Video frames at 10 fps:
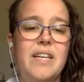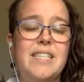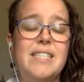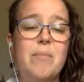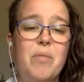
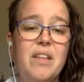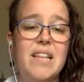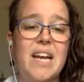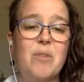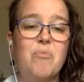is something
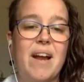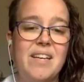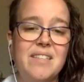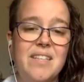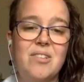that I
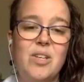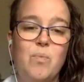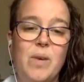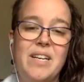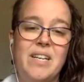
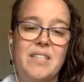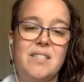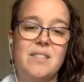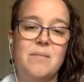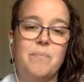regularly
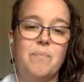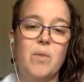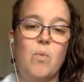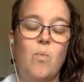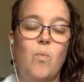witness
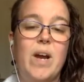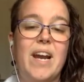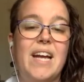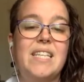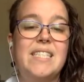when
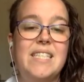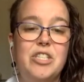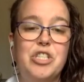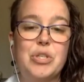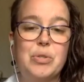I
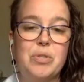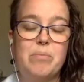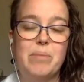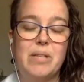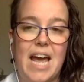see
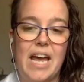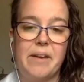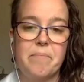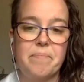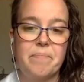children
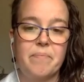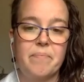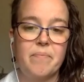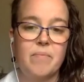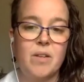play.
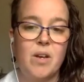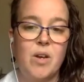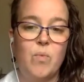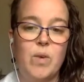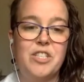
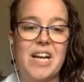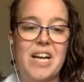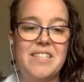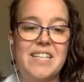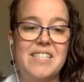When a
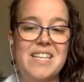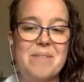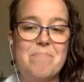child has the